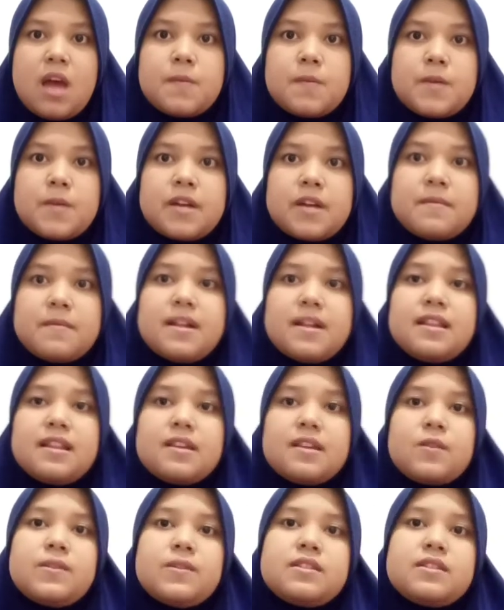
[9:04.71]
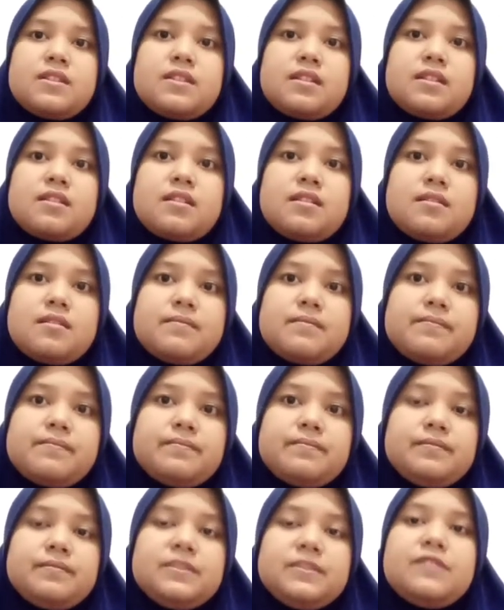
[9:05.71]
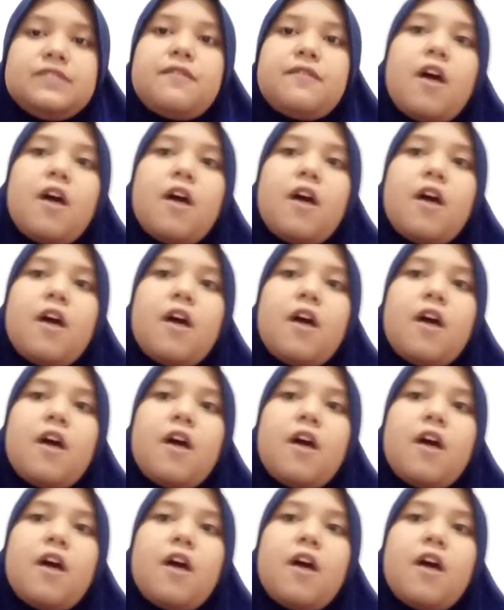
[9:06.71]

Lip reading: Pragma-linguistic. The